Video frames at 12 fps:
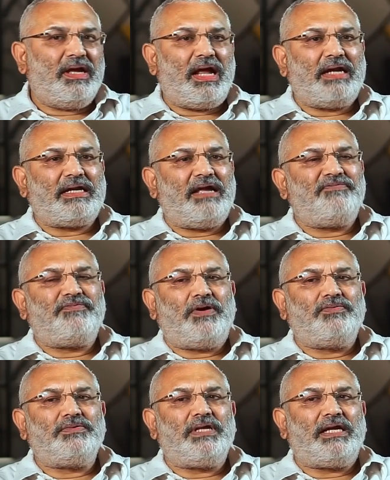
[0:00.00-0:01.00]
And I
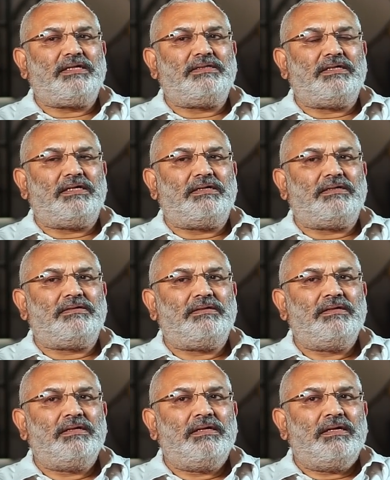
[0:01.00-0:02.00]
found that
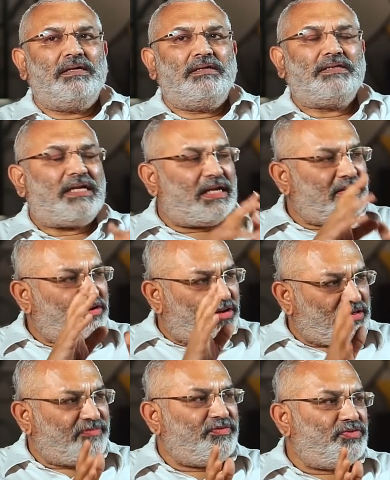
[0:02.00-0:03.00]
there are a lot
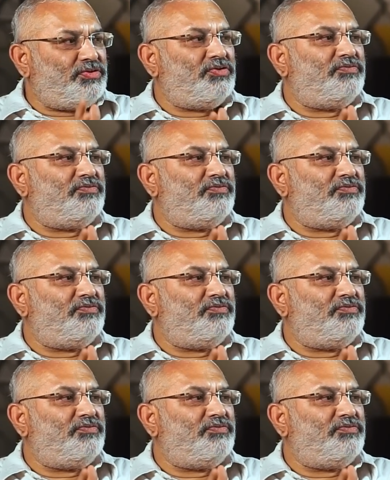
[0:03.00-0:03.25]
of YouTube